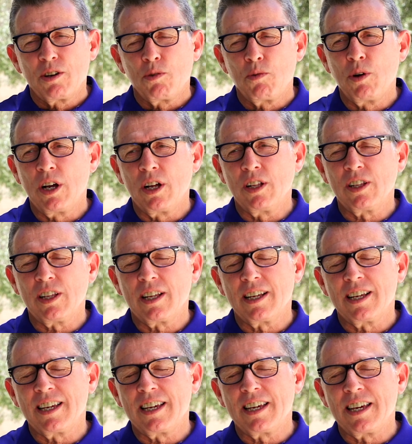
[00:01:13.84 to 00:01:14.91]
Well,
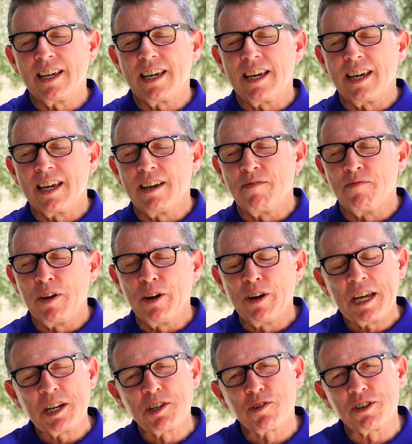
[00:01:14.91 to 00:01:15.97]

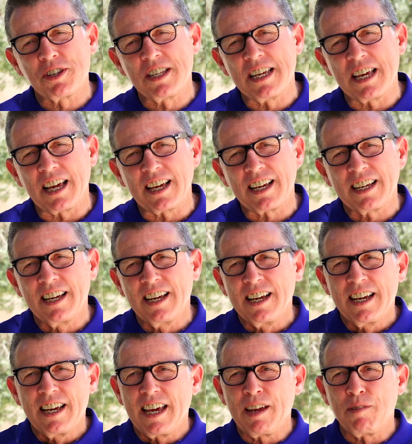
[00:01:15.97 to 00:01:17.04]
very interesting.
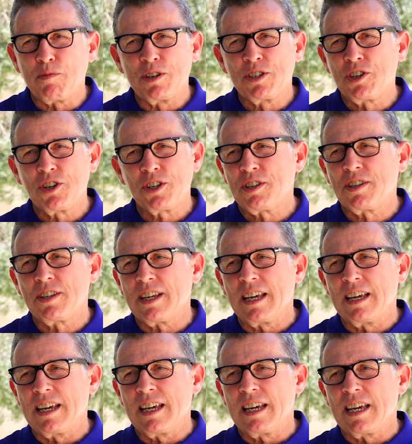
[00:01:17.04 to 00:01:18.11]
It
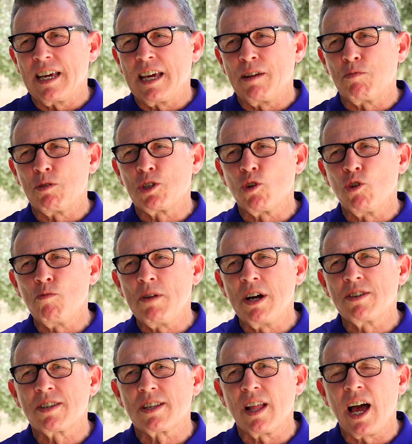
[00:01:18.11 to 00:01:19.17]
was
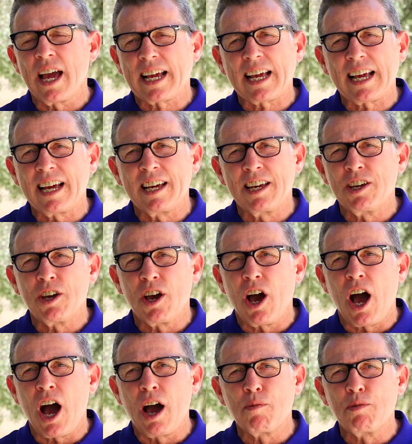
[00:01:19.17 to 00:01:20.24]
almost like
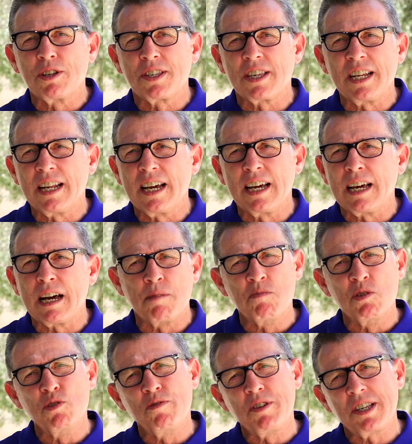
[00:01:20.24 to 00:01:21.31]
I was in a
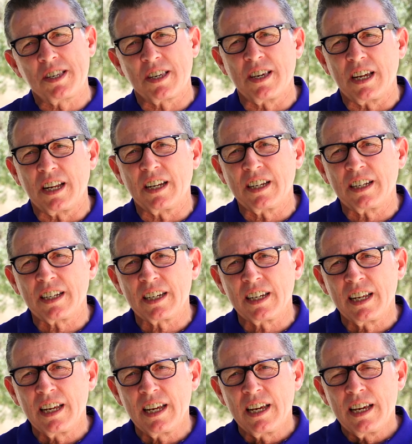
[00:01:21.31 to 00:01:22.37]
movie scene,
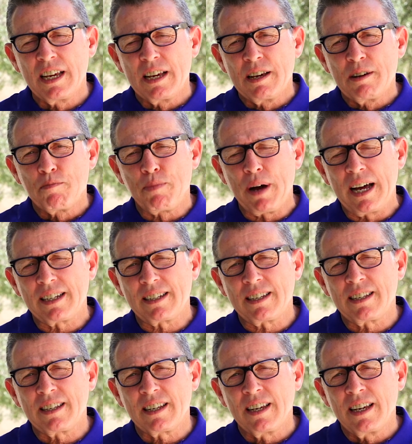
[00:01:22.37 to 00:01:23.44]

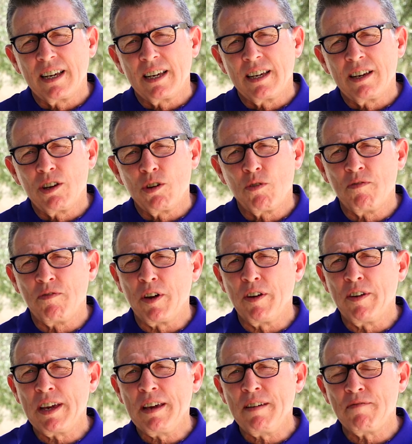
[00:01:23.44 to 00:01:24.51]
but
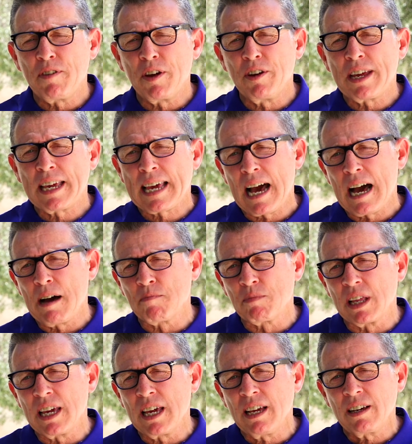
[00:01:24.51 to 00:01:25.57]
very, very
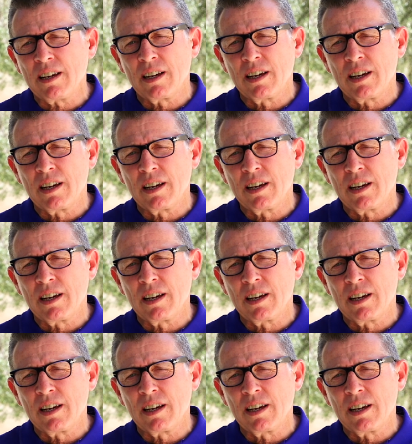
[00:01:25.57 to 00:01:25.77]
calmly